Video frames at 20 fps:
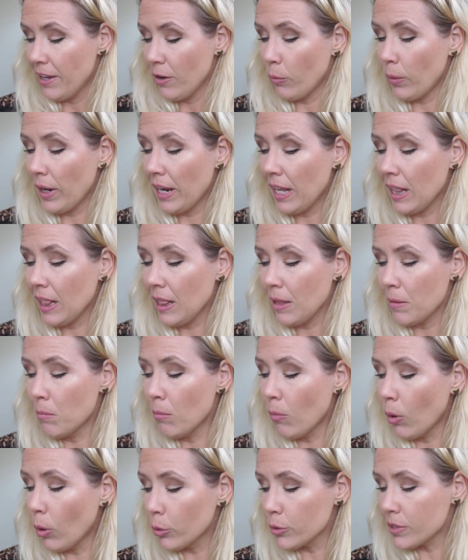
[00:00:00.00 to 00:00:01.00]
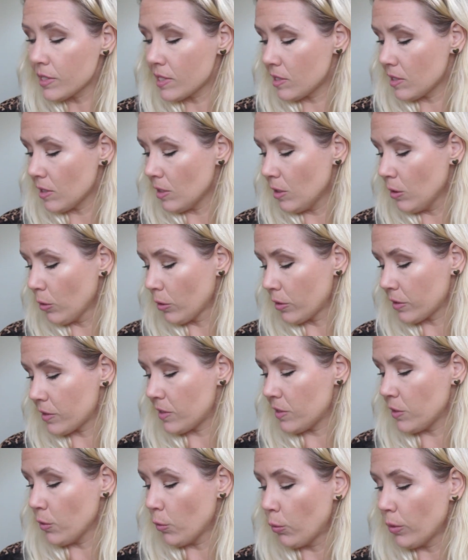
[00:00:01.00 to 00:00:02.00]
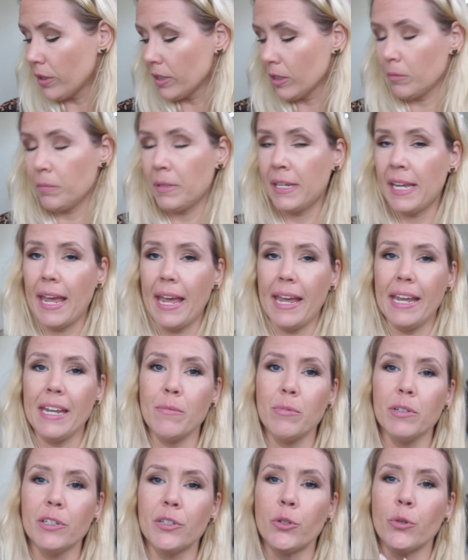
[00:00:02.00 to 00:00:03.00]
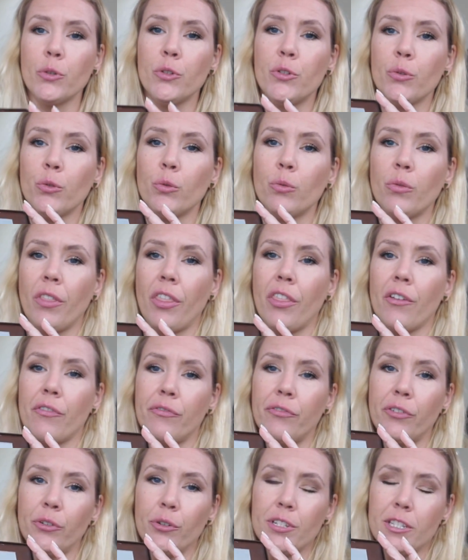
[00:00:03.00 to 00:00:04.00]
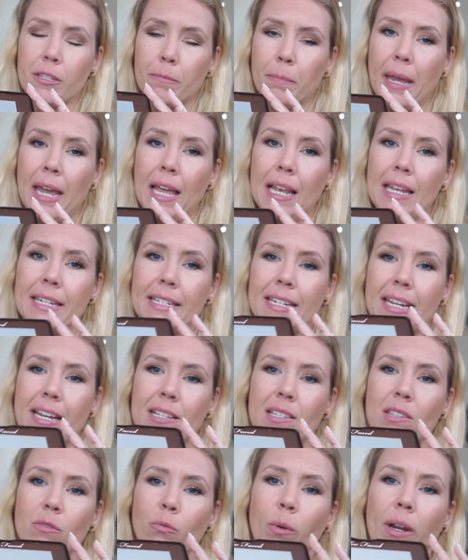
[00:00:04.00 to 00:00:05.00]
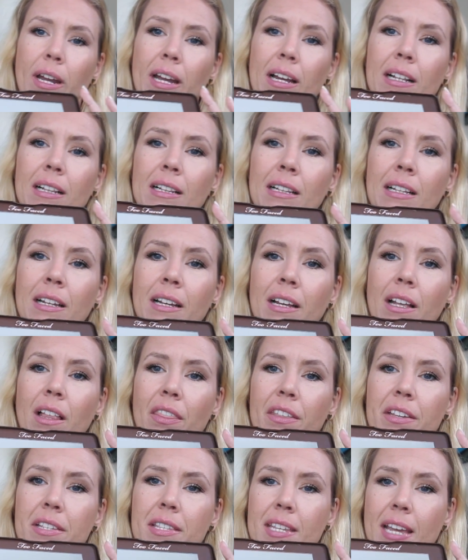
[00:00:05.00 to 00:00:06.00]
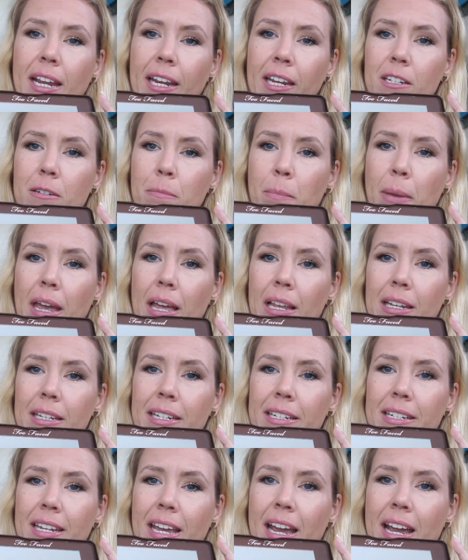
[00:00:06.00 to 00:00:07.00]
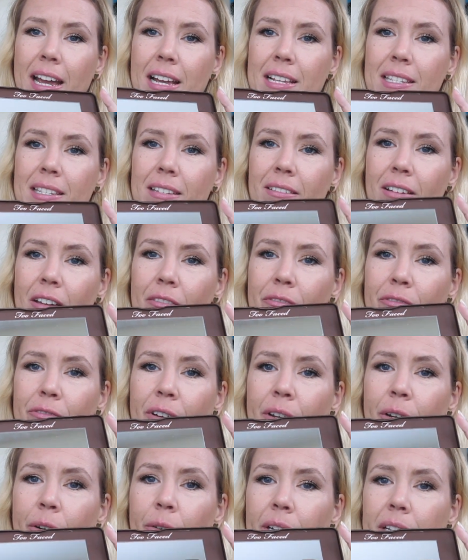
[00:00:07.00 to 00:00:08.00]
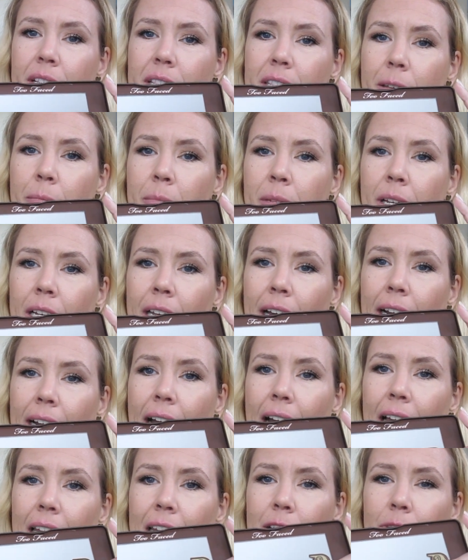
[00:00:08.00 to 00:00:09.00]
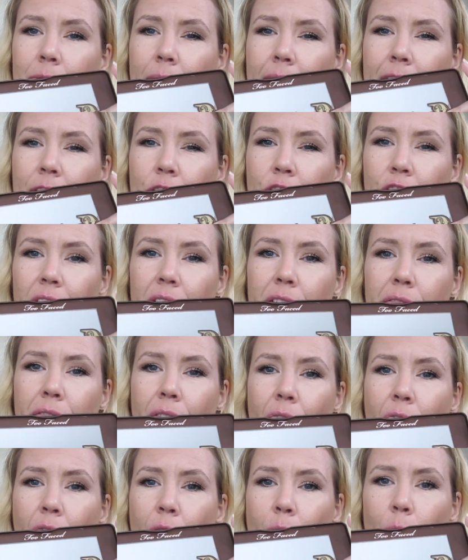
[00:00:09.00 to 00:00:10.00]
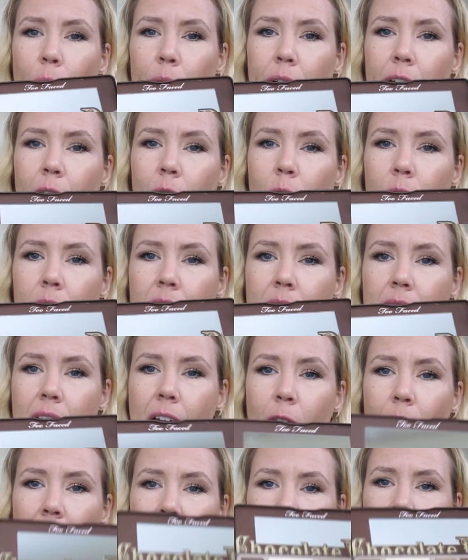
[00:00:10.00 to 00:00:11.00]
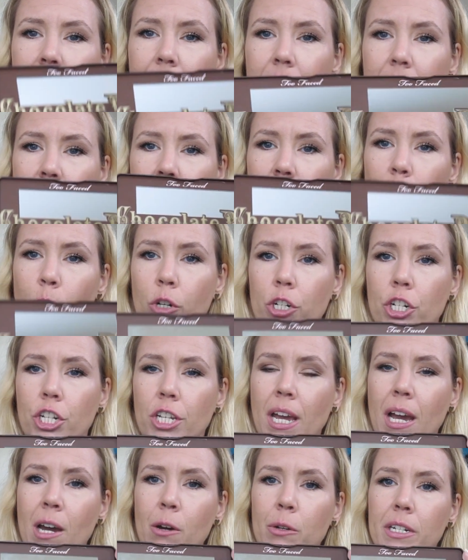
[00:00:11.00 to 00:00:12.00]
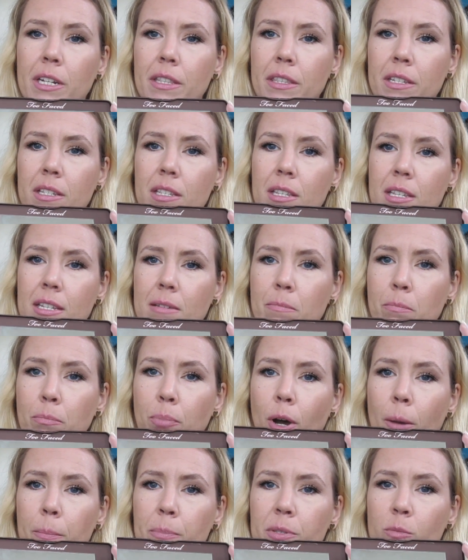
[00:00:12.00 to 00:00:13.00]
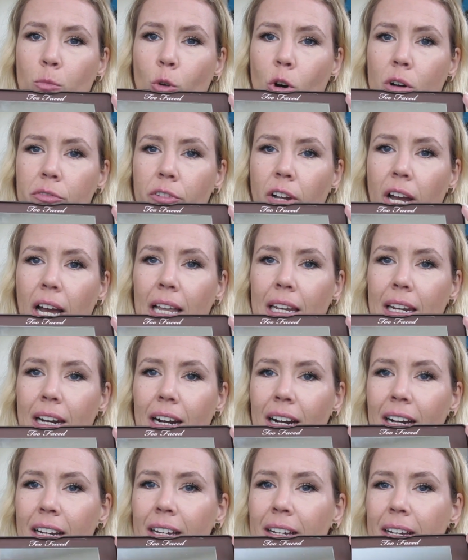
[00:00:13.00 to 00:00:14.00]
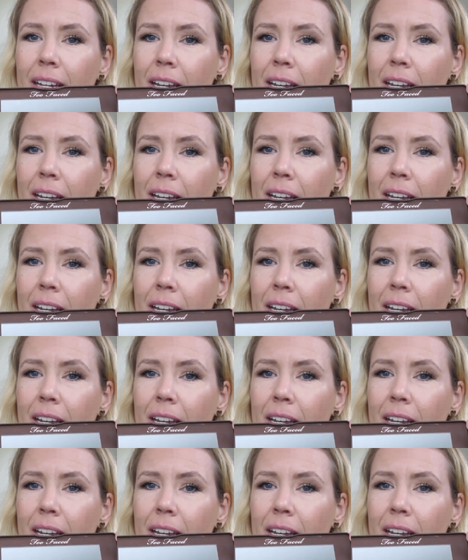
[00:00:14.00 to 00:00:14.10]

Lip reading: Well, most looks you will be able to do with the first palette as well. The second palette has a very similar color range, even though it looks now like this is washed out and this pops more of color.